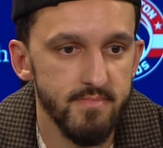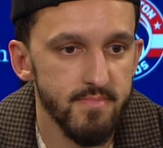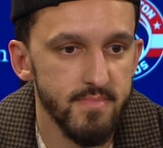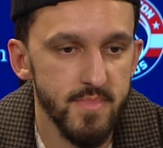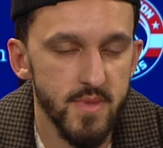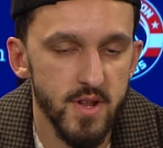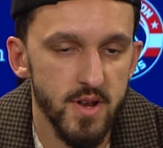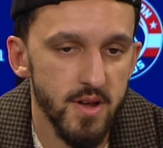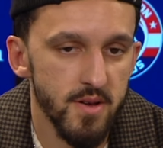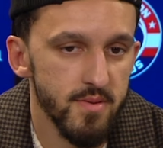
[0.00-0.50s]

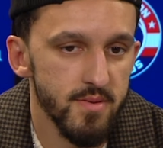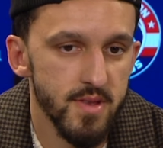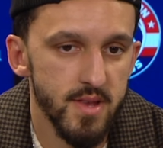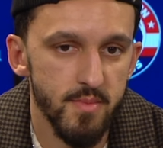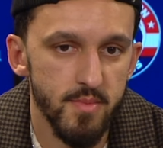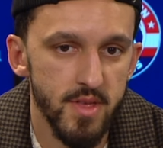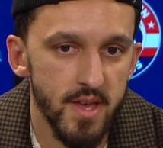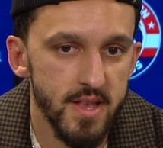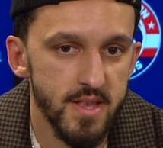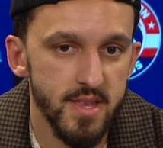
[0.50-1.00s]
you know,
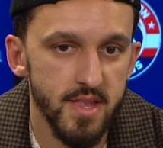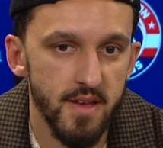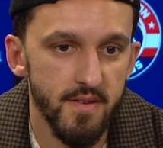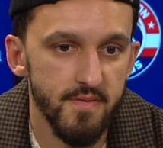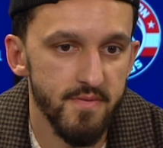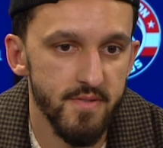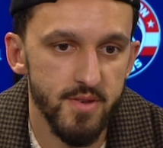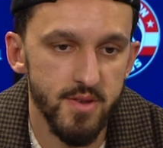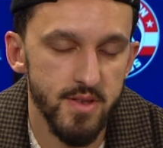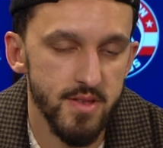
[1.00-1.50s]
some of that
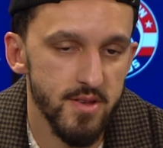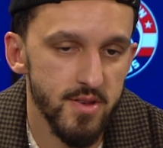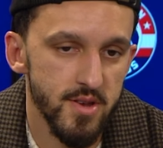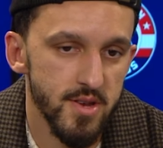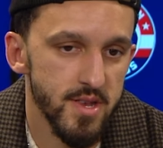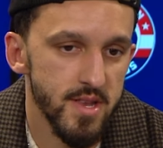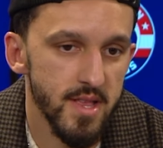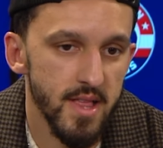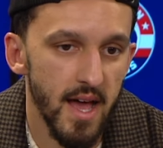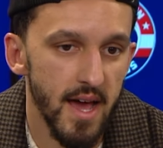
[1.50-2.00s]
stuff. There's there's
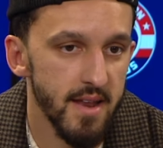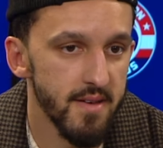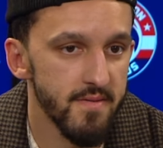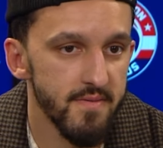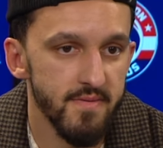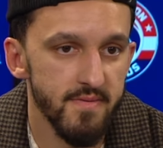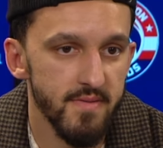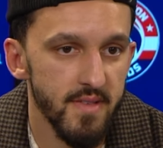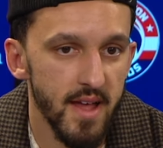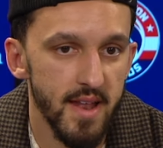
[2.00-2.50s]
just a lot
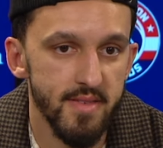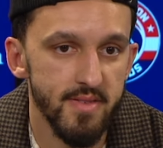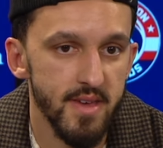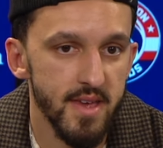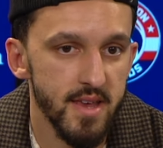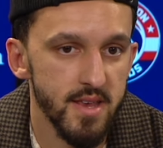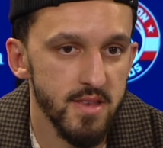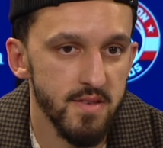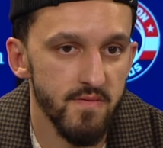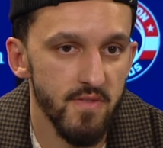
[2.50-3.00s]
of a lot of
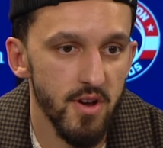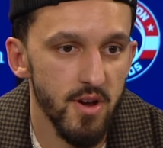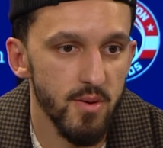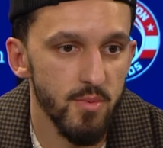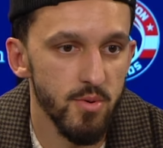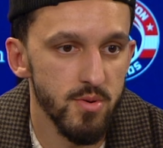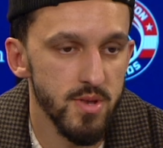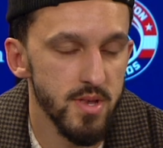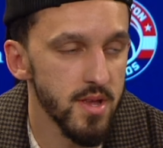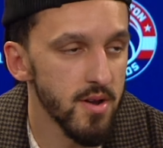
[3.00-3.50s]
things and
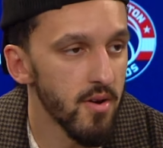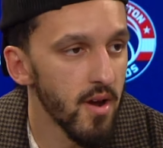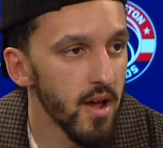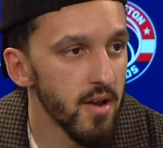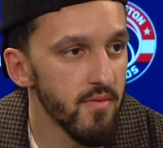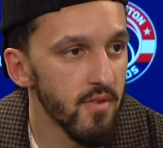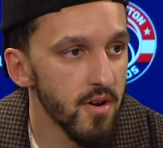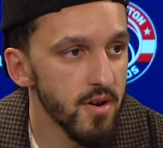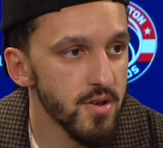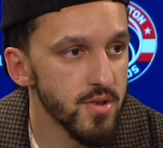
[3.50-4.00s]
variables that are out
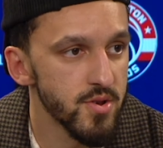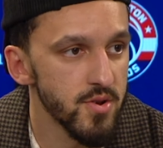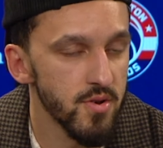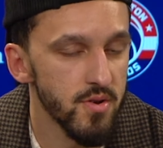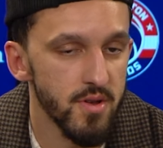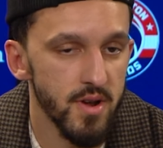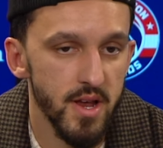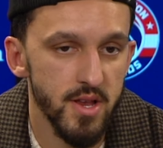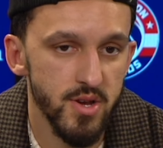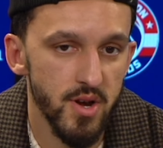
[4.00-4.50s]
of our
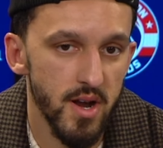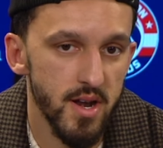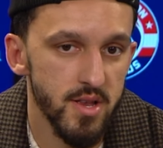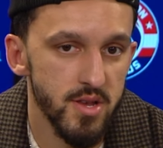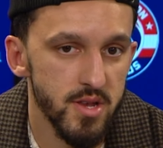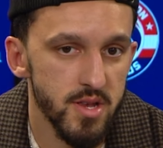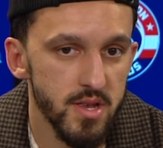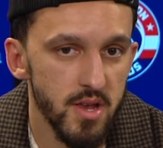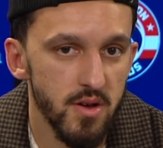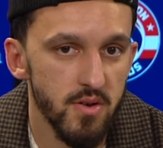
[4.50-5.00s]
control, and I try to
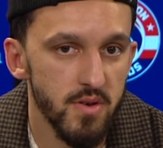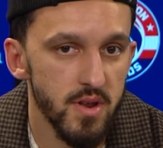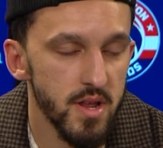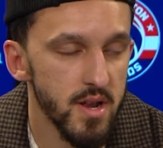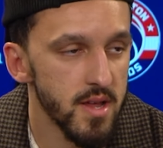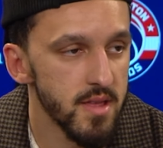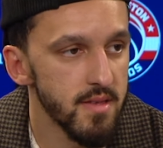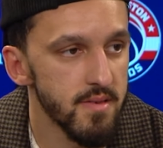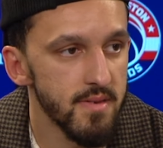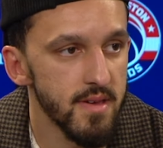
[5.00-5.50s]
just hone in
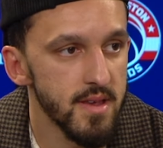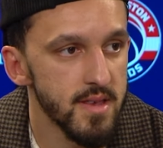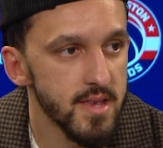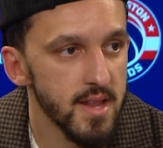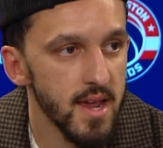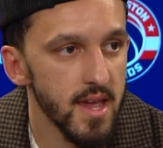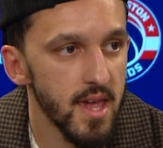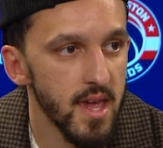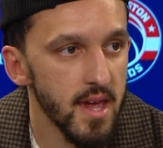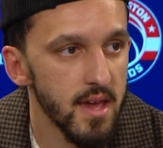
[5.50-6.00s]
on the things that
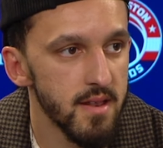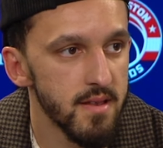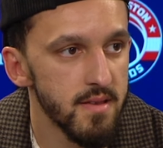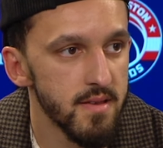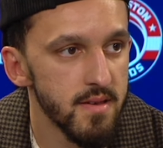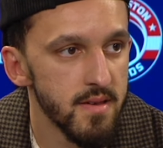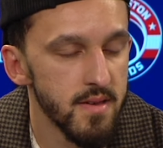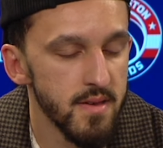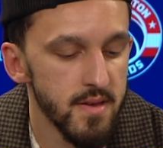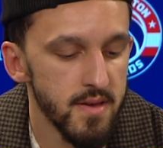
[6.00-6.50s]
I can,
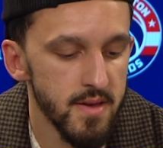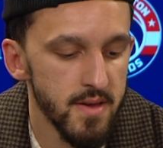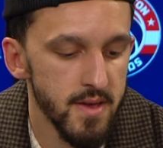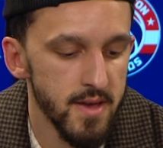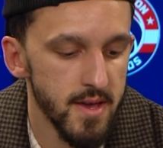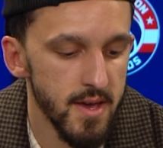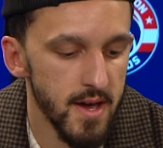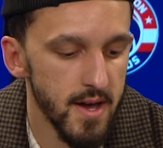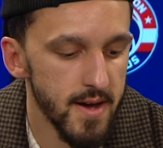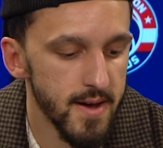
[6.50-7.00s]

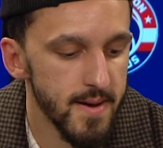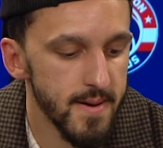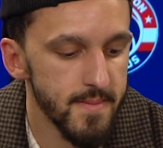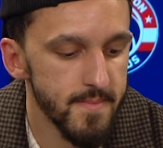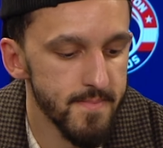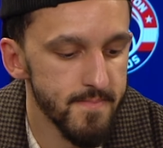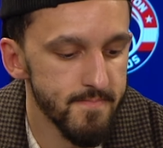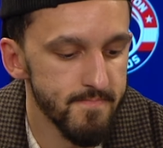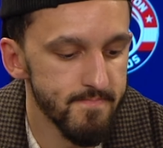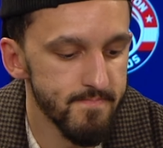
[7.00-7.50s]

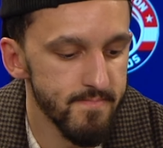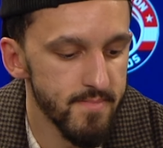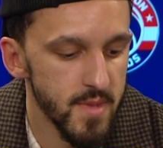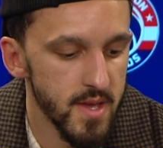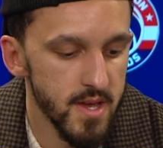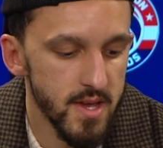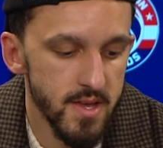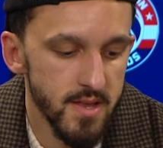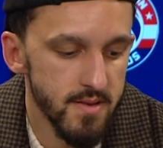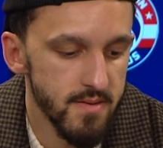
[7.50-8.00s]
um,
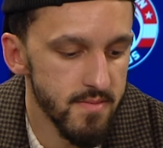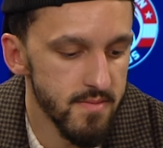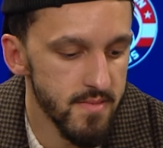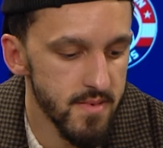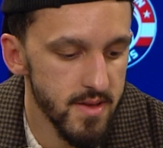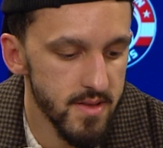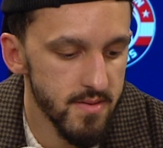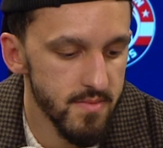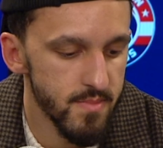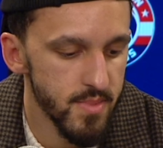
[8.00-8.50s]
and
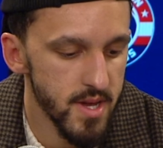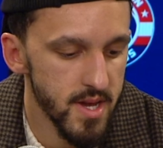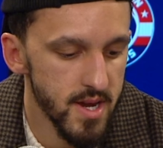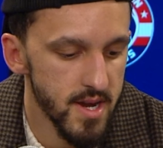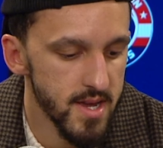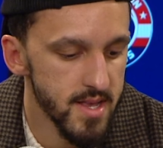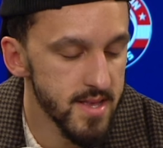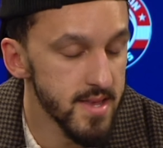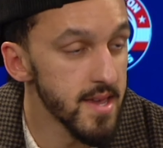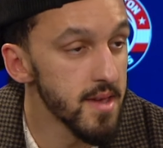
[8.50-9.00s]
and be a
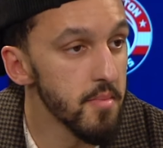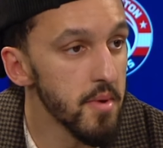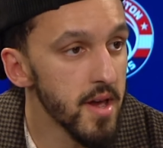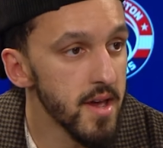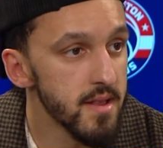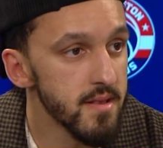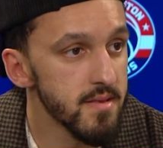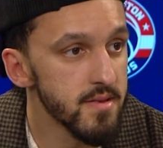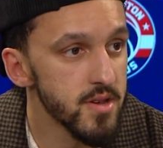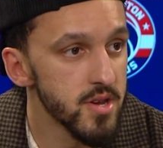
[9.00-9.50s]
good
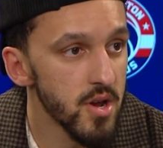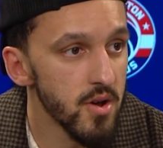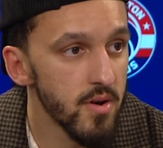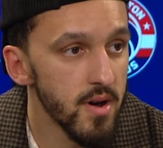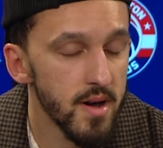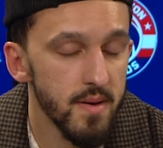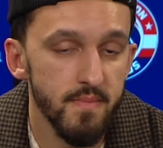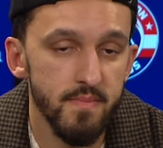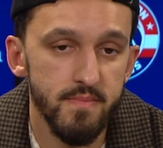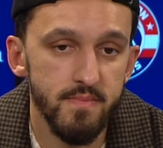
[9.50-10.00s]
teammate, show
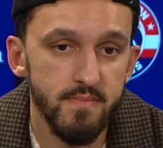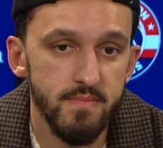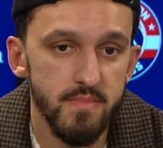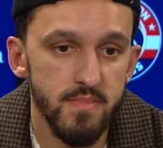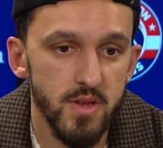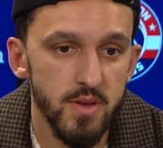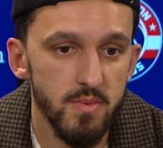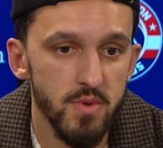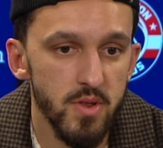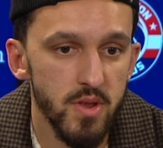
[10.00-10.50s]
up,
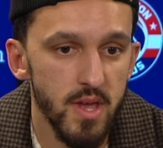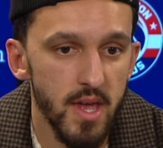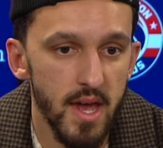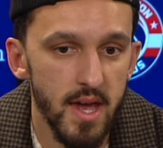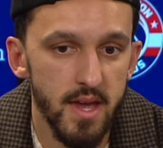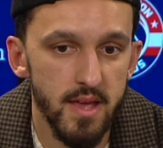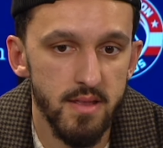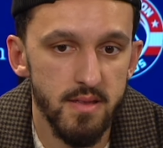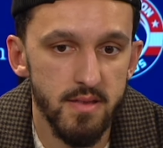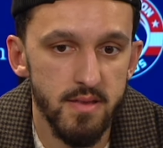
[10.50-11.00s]

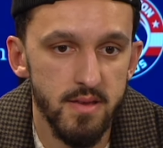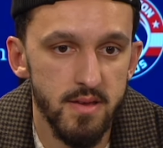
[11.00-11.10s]
communicate,